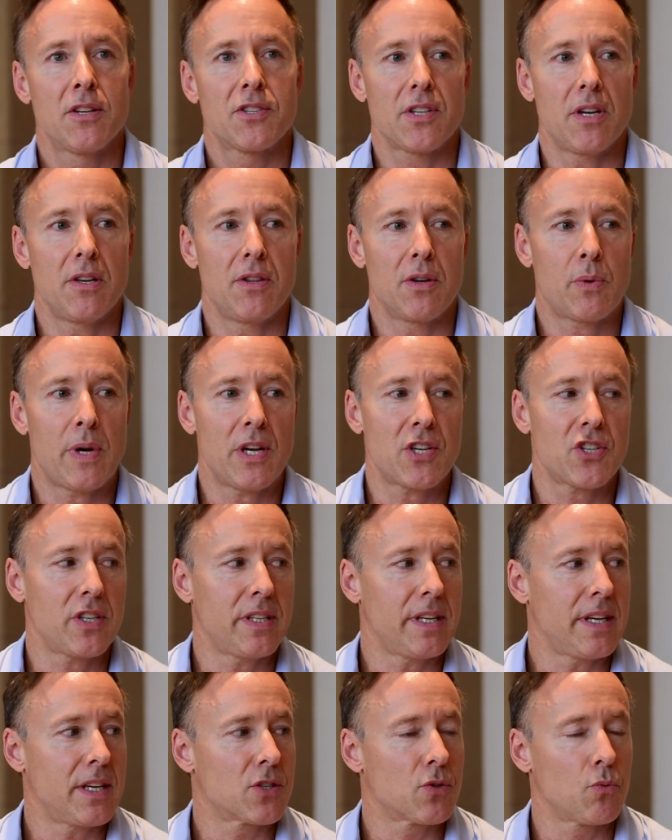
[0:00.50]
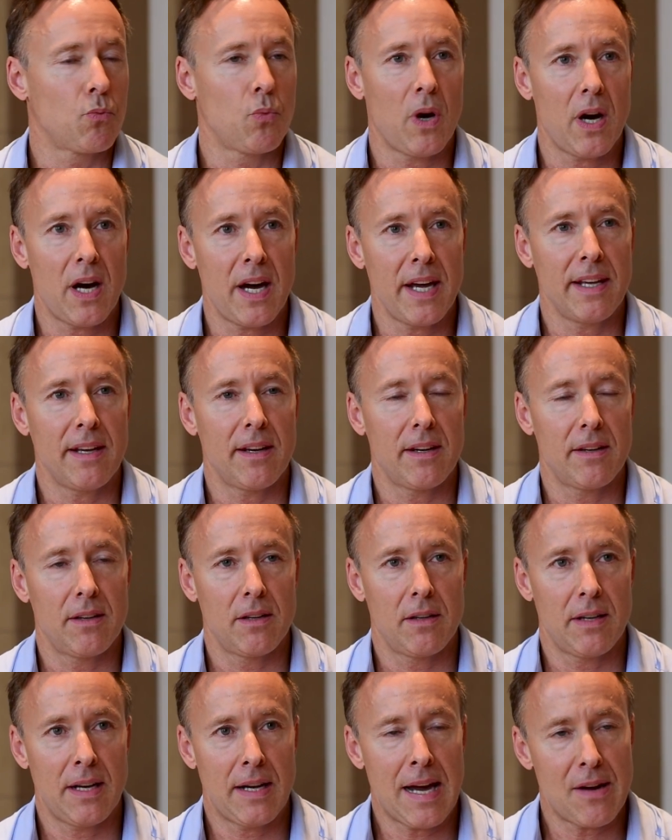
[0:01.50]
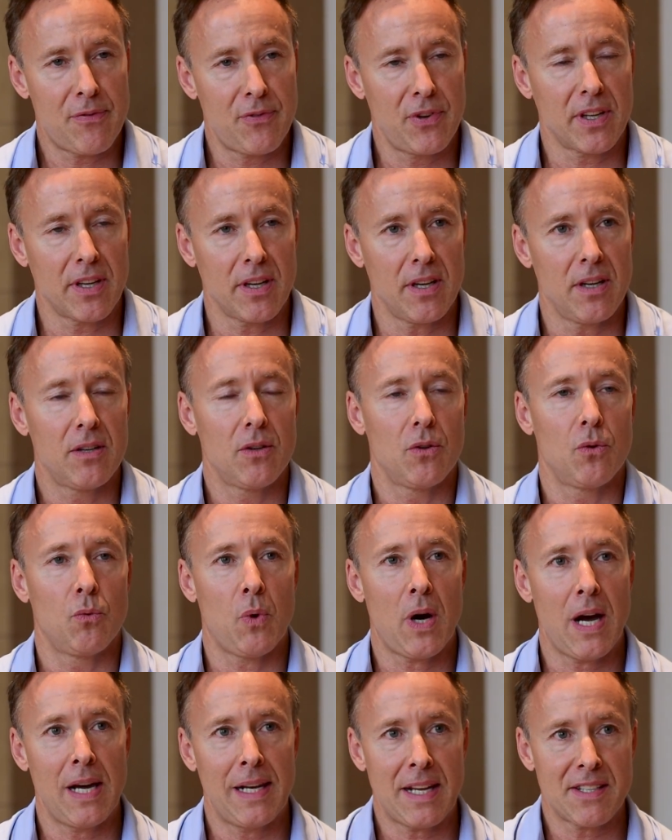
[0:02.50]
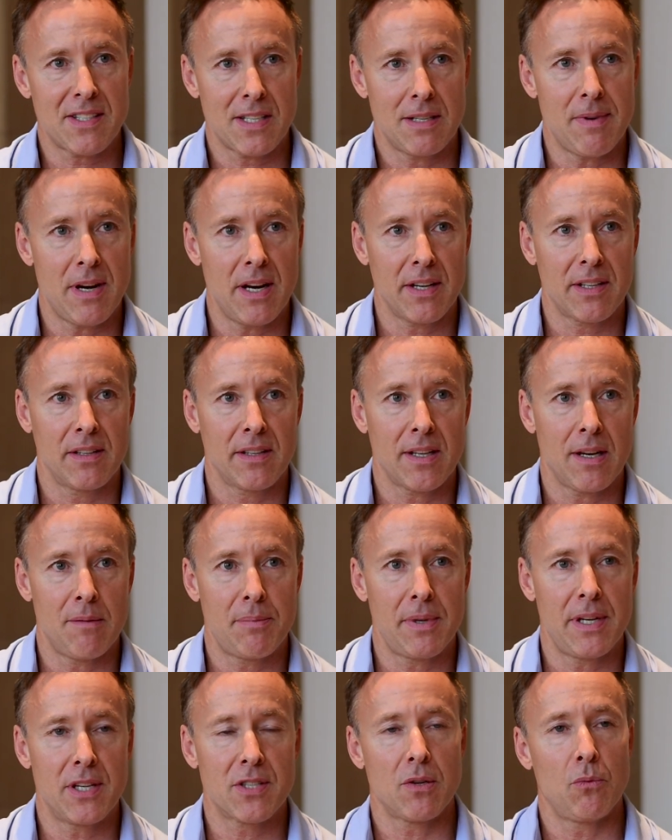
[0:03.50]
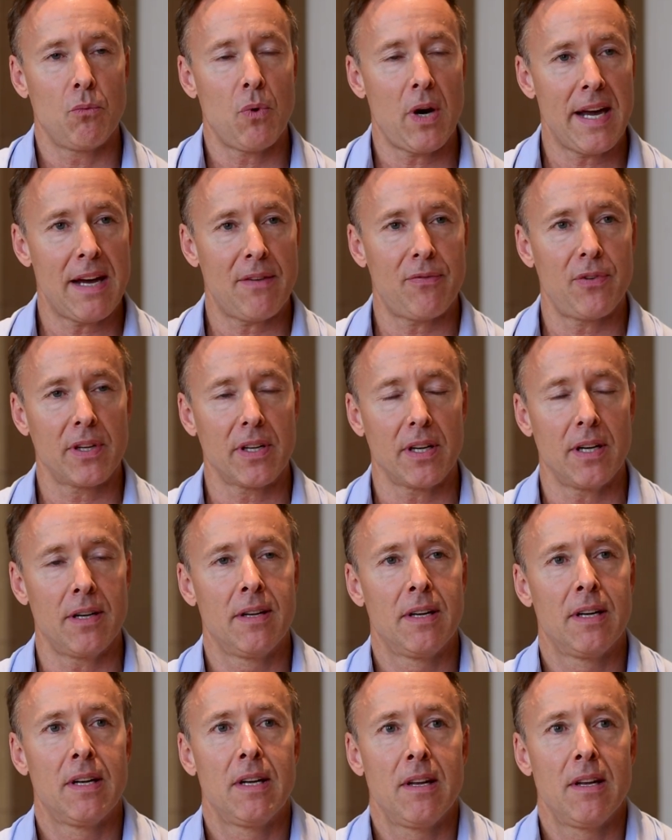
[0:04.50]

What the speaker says: So the question is, why Africa? Why Latin American companies? Why Africa?